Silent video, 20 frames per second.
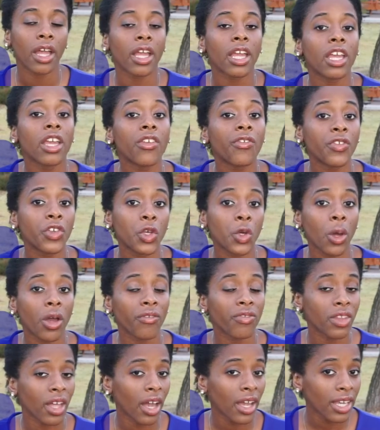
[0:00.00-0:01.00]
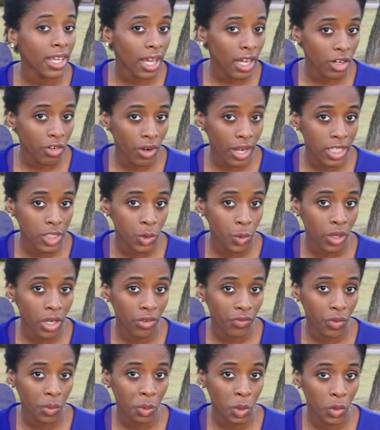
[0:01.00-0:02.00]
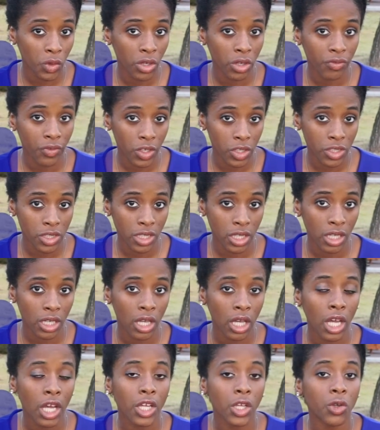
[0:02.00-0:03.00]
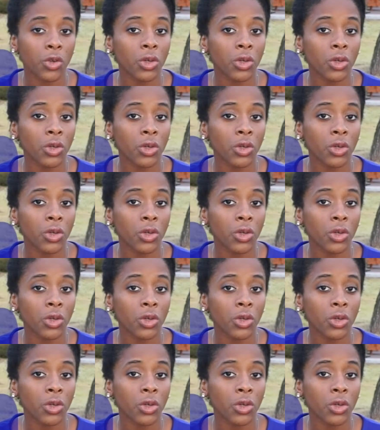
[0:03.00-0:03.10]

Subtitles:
If you have not yet graduated from university, you